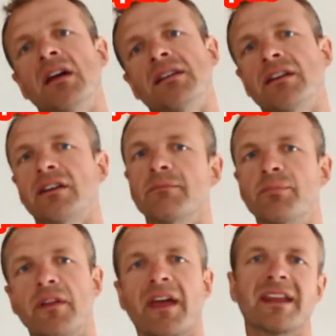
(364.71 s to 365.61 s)
Now you can
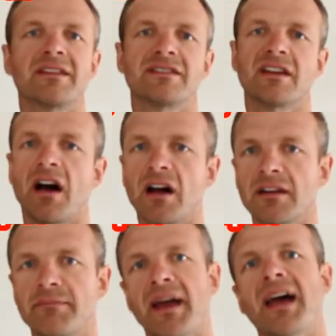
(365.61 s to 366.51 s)
put that into your
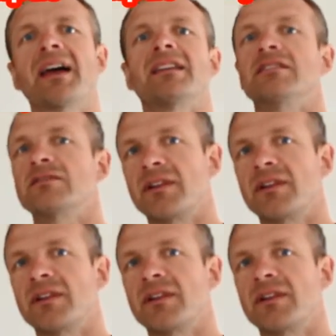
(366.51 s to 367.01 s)
iPad,